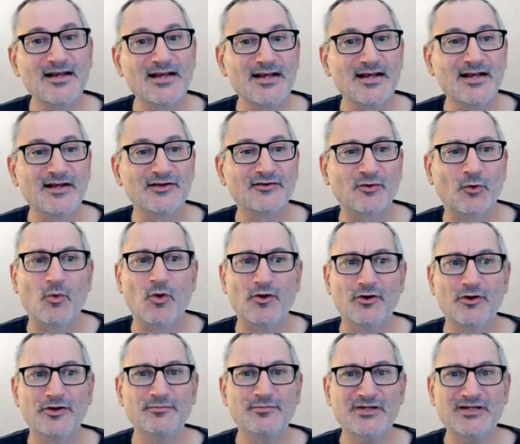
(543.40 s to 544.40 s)
So what
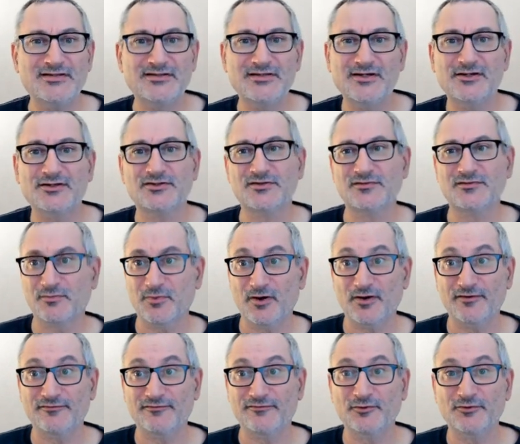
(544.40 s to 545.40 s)
can be searched by
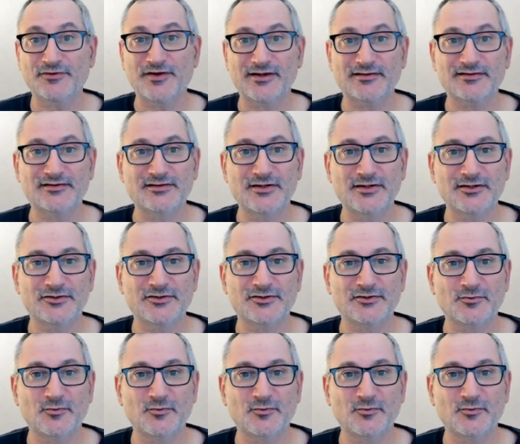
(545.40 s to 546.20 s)
full text search?